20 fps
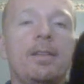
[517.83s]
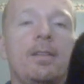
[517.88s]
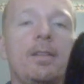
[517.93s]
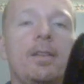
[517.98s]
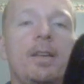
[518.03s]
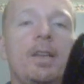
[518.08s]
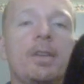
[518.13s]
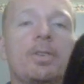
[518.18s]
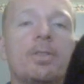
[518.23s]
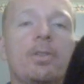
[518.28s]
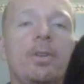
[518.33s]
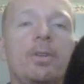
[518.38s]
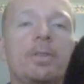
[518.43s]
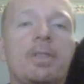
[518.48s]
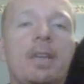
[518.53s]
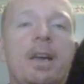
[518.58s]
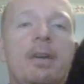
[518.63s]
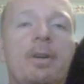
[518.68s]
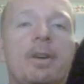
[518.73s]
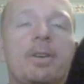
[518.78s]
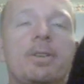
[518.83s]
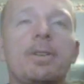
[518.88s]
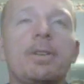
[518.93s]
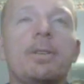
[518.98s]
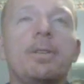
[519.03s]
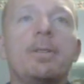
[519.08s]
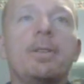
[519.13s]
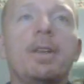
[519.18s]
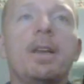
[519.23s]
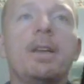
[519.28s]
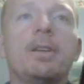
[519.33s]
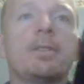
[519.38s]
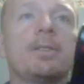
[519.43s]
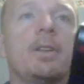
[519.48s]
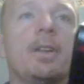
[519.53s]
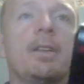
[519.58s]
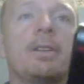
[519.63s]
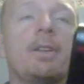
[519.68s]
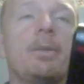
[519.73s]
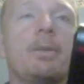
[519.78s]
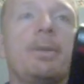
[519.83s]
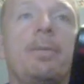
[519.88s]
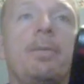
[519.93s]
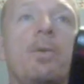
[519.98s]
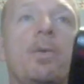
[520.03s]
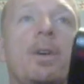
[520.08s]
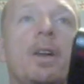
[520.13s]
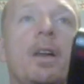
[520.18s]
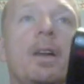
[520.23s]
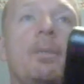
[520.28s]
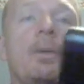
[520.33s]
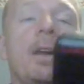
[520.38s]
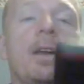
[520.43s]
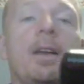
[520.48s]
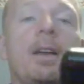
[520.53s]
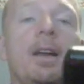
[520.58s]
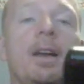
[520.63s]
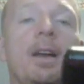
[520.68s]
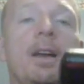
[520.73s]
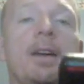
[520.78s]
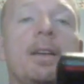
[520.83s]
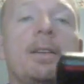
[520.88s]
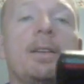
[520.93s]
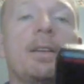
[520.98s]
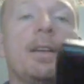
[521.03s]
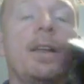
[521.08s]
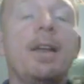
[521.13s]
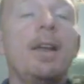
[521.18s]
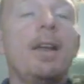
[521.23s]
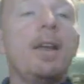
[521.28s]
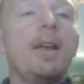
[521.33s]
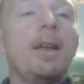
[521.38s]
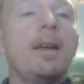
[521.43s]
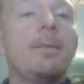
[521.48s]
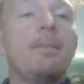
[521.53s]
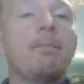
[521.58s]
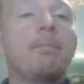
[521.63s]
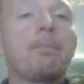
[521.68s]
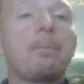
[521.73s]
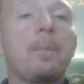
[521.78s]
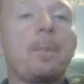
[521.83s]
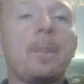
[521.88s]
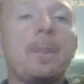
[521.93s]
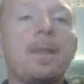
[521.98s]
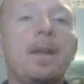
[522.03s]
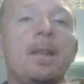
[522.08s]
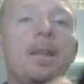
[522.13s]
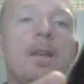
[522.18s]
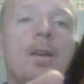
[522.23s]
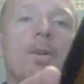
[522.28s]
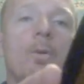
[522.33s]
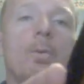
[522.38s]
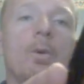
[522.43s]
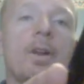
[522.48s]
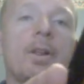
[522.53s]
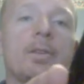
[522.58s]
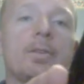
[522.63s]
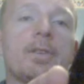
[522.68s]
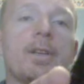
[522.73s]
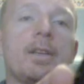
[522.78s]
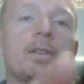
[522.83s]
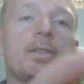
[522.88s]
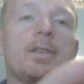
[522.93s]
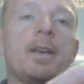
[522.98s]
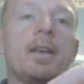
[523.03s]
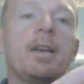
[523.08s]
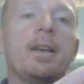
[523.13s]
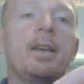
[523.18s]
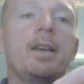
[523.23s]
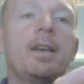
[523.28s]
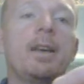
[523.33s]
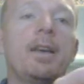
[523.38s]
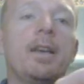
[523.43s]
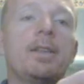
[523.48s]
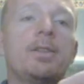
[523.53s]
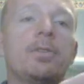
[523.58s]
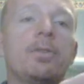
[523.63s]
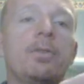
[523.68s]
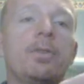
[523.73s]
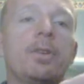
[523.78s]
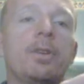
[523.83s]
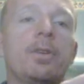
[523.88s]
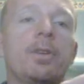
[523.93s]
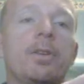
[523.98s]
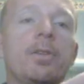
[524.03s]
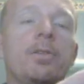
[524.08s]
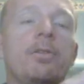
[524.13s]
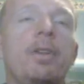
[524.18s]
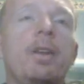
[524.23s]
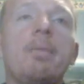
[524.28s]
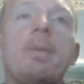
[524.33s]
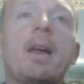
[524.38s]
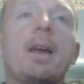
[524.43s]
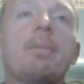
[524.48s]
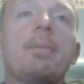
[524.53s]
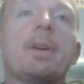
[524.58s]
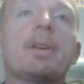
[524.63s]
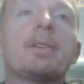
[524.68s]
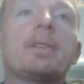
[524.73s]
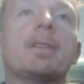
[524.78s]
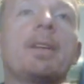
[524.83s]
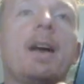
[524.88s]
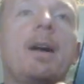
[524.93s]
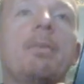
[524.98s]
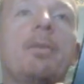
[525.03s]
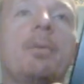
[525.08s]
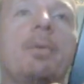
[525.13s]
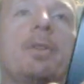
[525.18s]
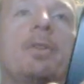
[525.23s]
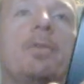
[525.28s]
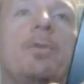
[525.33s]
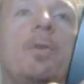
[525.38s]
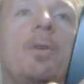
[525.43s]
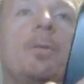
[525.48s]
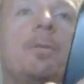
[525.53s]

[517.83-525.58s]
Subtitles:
install direct to the thing, because like I say, with a 4GB card. What else can I say? It's only got a 3-megapixel camera with no